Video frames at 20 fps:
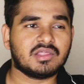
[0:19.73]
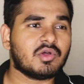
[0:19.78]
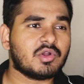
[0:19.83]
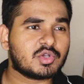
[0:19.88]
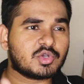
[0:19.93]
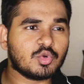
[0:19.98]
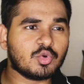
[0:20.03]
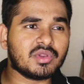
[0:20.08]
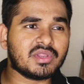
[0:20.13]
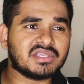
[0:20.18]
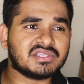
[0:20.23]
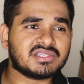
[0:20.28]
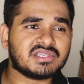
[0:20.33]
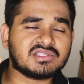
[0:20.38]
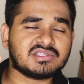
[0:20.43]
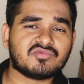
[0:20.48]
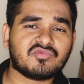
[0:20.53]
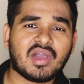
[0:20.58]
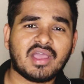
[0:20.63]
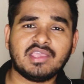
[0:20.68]
There are two
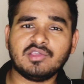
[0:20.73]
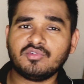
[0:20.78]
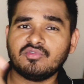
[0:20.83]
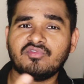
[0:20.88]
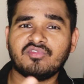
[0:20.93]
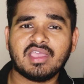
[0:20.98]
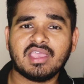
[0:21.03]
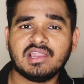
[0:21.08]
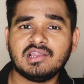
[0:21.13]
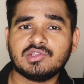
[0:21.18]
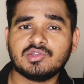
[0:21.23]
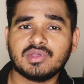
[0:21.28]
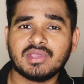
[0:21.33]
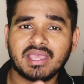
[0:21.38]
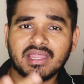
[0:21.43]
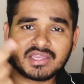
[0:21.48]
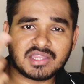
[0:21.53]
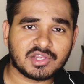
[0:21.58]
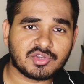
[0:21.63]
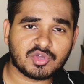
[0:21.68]
reasons why you fail to
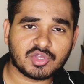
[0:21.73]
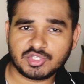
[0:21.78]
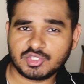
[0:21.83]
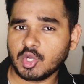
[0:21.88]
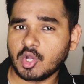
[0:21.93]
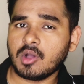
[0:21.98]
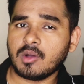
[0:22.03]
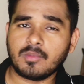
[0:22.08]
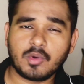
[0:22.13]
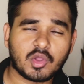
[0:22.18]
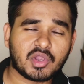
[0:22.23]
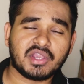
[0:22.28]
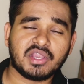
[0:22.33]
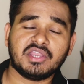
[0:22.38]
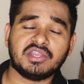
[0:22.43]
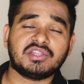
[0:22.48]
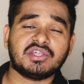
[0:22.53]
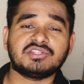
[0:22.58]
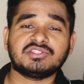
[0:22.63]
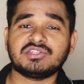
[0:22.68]
get into a job or an
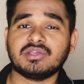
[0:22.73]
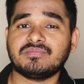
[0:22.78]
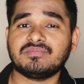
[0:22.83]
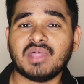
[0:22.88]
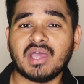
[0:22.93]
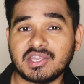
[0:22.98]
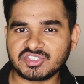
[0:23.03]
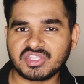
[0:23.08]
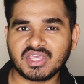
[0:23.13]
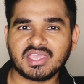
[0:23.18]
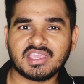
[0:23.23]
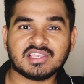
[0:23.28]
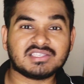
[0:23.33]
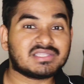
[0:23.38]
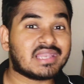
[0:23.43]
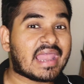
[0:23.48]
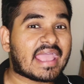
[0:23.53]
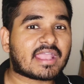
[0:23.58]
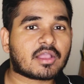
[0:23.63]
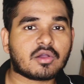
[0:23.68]
internship. The first thing
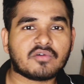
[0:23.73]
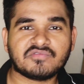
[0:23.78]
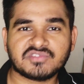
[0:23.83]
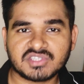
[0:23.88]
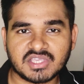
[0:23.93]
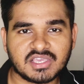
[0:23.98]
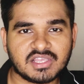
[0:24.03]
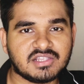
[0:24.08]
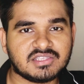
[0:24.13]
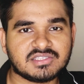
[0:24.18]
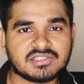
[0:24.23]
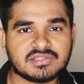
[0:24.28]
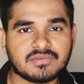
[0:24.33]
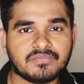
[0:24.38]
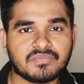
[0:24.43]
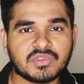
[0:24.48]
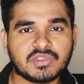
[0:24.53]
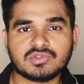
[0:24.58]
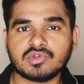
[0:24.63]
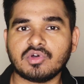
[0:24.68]
is lack of skills.
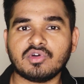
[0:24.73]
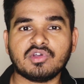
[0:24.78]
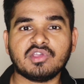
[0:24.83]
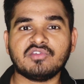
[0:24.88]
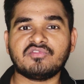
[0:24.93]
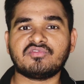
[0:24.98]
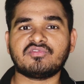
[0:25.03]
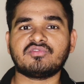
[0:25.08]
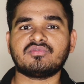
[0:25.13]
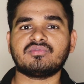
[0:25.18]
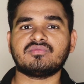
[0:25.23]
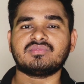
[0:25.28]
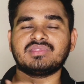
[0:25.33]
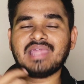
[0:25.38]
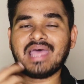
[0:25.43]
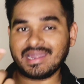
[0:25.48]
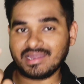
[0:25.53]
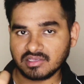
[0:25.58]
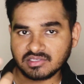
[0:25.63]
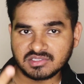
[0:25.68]
So if
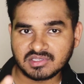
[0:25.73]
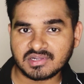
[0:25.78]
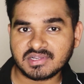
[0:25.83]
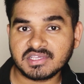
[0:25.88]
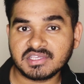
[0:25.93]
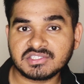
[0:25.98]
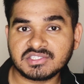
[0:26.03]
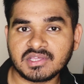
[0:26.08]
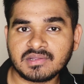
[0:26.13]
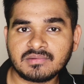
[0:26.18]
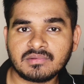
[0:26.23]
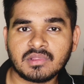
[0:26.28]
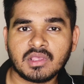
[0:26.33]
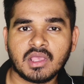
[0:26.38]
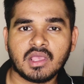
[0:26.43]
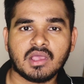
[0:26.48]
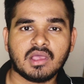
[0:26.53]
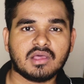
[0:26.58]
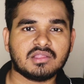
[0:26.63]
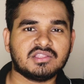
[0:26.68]
that is the reason,
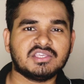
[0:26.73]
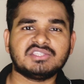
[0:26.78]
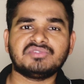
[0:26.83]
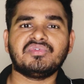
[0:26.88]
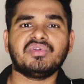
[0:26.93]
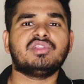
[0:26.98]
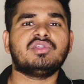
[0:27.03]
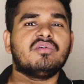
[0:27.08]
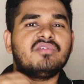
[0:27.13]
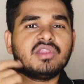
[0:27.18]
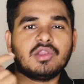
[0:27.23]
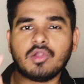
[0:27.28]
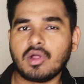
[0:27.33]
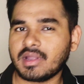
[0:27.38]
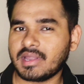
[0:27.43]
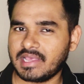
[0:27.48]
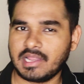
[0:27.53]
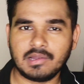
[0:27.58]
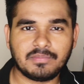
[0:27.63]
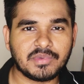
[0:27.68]
this video will
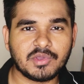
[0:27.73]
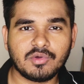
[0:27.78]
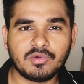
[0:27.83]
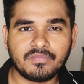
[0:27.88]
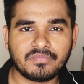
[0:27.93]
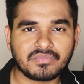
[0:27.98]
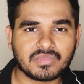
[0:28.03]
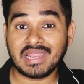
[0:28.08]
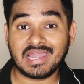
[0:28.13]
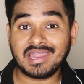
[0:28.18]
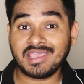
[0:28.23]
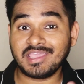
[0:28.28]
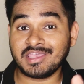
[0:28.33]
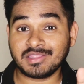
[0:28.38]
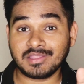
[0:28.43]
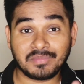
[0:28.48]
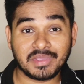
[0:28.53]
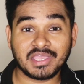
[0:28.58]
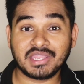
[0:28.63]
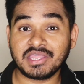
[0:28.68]
not help you. Telling
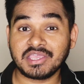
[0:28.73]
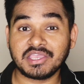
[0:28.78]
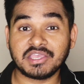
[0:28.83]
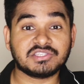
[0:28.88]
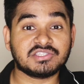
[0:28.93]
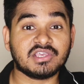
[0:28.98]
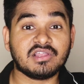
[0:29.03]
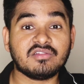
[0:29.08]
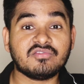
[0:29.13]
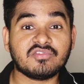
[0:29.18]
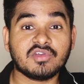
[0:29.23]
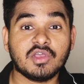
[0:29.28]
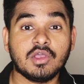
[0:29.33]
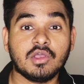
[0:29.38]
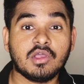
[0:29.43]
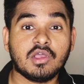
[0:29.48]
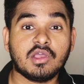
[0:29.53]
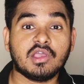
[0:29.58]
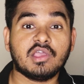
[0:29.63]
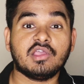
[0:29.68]
in the beginning itself,
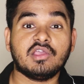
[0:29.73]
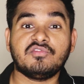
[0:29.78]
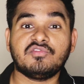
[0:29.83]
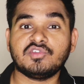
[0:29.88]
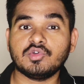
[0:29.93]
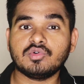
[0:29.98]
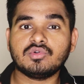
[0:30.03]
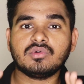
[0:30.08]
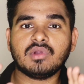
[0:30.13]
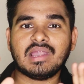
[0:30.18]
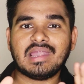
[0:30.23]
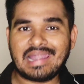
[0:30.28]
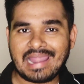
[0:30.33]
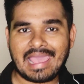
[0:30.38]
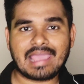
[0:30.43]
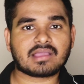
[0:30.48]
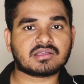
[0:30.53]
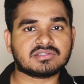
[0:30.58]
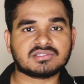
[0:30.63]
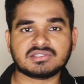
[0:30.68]
if you
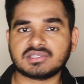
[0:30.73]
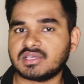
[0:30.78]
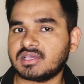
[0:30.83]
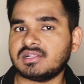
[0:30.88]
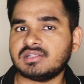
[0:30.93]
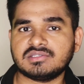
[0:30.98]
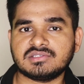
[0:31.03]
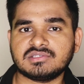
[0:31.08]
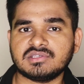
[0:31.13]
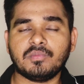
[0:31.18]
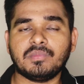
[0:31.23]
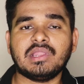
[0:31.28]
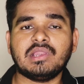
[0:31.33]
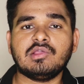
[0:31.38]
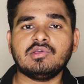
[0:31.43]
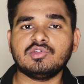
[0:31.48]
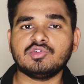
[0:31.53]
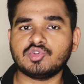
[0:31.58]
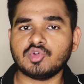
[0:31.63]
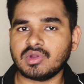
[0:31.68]
lack skills, if you
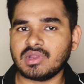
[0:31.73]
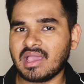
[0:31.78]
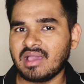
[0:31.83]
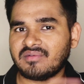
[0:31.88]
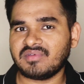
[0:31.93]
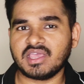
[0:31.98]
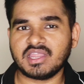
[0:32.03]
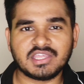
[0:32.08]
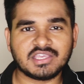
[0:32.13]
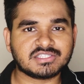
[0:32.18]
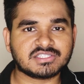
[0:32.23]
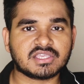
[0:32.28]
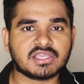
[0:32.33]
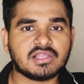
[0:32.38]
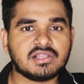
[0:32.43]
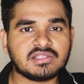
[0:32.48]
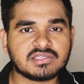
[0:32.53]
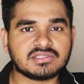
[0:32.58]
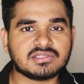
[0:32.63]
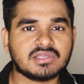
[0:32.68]
believe you don't have any
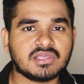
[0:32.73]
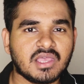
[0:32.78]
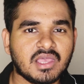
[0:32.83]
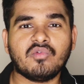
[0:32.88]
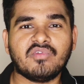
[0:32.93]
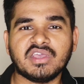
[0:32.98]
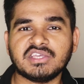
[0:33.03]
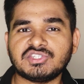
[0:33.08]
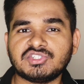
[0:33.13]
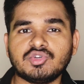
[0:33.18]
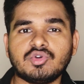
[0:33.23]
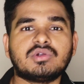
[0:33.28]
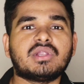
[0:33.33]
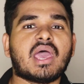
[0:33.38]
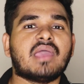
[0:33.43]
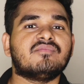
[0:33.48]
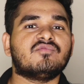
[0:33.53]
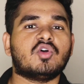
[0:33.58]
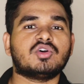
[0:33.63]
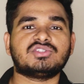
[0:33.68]
skills, don't waste your
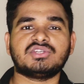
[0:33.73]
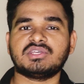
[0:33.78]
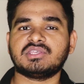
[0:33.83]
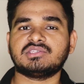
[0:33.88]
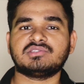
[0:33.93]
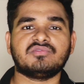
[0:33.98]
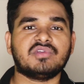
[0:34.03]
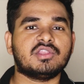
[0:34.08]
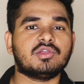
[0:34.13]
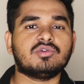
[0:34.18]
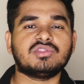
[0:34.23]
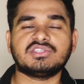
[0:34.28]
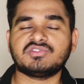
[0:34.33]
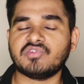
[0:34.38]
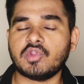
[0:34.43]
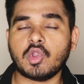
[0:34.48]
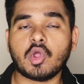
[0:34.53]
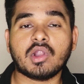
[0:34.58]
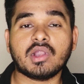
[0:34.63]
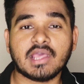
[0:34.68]
time watching this video. This
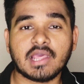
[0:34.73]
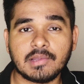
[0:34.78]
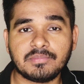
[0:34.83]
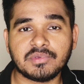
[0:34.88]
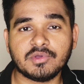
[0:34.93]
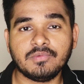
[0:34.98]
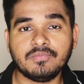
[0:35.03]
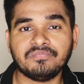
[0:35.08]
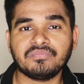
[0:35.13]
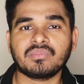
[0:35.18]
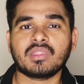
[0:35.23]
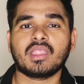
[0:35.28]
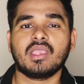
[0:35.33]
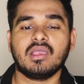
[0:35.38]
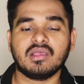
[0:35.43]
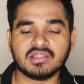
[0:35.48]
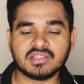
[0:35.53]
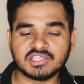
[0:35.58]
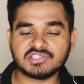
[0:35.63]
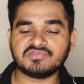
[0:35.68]
will not help you.
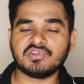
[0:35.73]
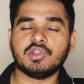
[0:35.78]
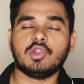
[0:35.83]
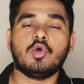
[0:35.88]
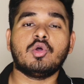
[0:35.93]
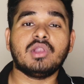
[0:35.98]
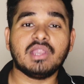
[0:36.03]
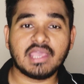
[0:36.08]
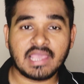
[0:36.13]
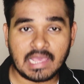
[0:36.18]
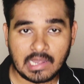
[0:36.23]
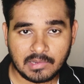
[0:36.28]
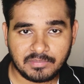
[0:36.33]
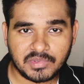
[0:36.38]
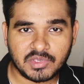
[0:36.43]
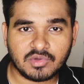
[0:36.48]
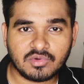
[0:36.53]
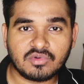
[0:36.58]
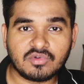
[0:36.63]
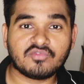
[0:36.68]
This will only
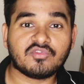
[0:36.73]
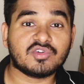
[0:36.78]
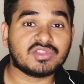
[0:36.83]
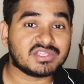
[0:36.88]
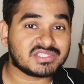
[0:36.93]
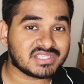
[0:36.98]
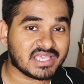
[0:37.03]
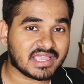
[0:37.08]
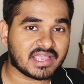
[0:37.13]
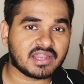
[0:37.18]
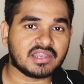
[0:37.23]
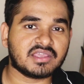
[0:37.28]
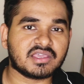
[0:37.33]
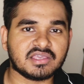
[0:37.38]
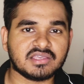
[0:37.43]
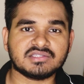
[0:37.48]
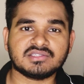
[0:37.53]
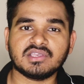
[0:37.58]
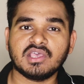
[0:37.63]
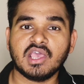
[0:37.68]
help you for the second
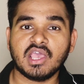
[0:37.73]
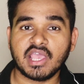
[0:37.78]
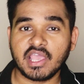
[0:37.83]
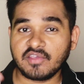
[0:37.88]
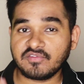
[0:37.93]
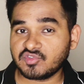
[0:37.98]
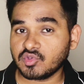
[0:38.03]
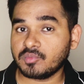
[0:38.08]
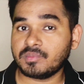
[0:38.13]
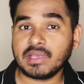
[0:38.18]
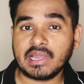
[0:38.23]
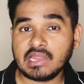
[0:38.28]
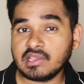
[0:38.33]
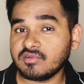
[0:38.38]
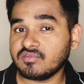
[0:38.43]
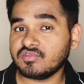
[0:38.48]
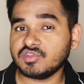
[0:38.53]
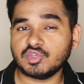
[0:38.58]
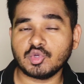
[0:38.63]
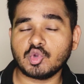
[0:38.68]
case. If you
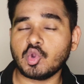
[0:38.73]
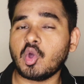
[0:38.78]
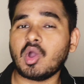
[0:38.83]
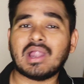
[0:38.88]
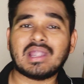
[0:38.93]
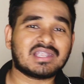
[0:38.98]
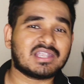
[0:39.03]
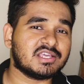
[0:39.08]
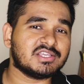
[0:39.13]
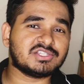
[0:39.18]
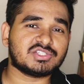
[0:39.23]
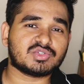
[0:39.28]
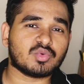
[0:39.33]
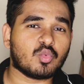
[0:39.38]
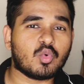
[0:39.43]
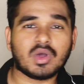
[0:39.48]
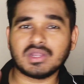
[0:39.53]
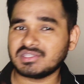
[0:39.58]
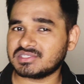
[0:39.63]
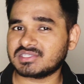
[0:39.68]
believe you know at least
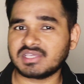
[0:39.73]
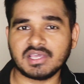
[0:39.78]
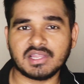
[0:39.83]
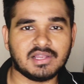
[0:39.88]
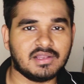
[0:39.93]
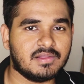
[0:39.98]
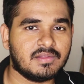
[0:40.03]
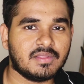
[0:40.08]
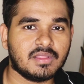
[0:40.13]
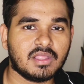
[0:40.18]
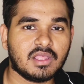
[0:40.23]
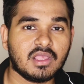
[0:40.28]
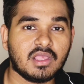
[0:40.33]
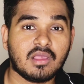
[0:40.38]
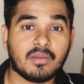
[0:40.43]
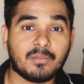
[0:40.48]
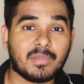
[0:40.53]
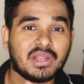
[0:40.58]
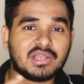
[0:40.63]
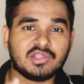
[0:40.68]
one skill,
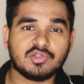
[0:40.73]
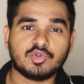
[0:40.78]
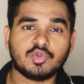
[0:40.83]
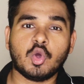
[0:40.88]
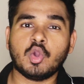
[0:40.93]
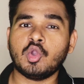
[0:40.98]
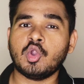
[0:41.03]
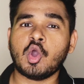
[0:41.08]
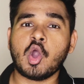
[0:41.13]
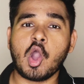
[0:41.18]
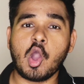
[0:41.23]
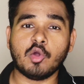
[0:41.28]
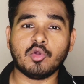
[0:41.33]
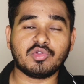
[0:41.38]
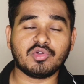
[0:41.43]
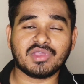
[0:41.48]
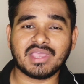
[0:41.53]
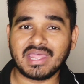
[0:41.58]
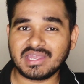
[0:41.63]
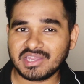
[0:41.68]
but you don't know how
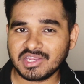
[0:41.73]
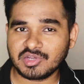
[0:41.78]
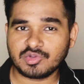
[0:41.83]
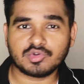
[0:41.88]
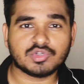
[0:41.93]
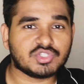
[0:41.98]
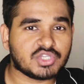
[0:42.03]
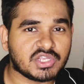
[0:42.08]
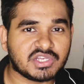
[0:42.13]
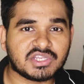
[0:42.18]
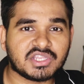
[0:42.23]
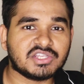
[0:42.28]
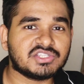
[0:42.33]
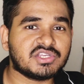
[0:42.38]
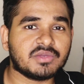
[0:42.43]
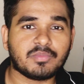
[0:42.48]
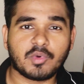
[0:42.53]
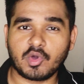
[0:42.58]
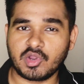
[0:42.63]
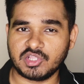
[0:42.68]
to get into an
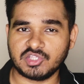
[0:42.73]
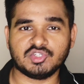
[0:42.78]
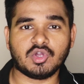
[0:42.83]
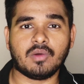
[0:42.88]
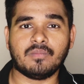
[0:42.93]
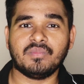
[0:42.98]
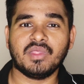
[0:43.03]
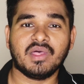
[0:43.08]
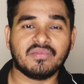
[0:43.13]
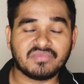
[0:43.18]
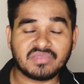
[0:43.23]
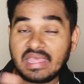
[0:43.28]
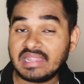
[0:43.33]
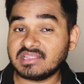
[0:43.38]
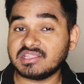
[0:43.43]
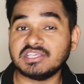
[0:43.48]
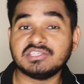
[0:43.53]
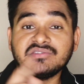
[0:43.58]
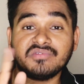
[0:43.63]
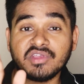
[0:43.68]
internship or a job,
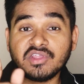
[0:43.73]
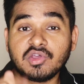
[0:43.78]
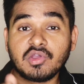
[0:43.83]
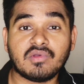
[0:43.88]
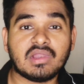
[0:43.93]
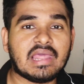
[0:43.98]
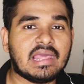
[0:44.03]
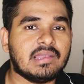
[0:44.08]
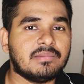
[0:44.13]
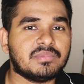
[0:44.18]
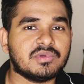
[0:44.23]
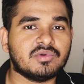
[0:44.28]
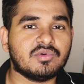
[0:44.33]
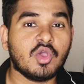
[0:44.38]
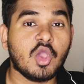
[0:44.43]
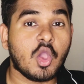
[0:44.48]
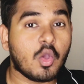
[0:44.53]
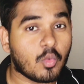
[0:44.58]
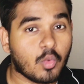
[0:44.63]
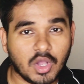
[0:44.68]
then this video will help you.
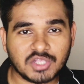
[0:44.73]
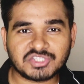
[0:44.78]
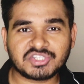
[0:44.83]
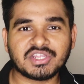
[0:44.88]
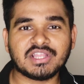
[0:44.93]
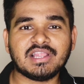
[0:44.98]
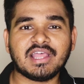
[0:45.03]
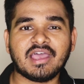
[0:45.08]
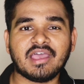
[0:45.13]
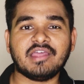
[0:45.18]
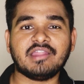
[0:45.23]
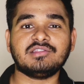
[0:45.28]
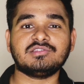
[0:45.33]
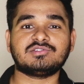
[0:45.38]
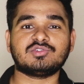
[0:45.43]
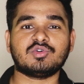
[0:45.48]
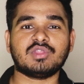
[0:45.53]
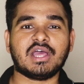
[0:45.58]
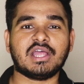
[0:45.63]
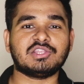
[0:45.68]
Watch till the end
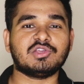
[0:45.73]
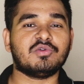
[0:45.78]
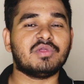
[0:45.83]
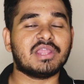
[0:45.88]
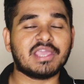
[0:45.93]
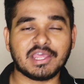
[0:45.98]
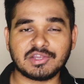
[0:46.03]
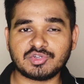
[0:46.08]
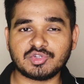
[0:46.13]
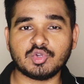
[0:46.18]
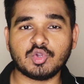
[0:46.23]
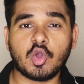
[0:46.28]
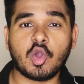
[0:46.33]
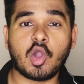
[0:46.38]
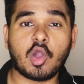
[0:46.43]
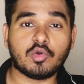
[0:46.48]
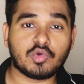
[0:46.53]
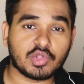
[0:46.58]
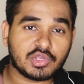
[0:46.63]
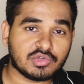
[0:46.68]
so that you will get to know
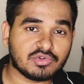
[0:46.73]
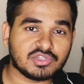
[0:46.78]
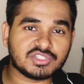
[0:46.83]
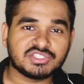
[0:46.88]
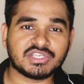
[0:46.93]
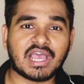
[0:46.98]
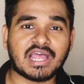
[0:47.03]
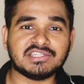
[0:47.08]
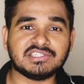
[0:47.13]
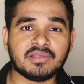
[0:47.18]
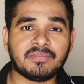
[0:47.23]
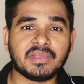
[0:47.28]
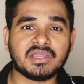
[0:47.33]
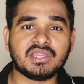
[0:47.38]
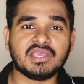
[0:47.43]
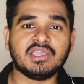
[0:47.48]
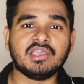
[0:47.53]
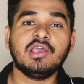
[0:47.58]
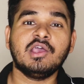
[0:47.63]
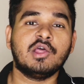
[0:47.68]
how to use
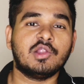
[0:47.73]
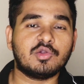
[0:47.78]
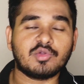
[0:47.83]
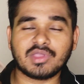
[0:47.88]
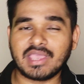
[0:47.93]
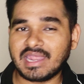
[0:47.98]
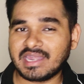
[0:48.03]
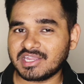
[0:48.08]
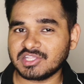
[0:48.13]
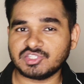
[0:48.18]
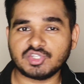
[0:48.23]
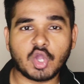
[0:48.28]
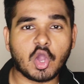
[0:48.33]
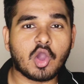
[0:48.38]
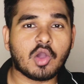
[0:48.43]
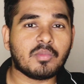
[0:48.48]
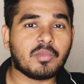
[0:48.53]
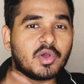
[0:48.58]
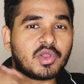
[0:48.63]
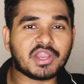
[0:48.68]
ChatGPT to get a
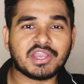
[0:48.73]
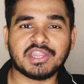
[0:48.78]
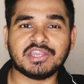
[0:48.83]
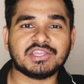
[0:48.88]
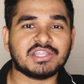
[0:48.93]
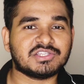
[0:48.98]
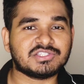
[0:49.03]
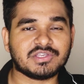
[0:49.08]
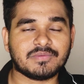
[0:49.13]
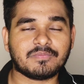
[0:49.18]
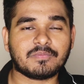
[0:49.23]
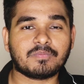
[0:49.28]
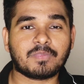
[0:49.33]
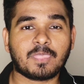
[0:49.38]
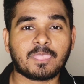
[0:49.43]
job or an internship.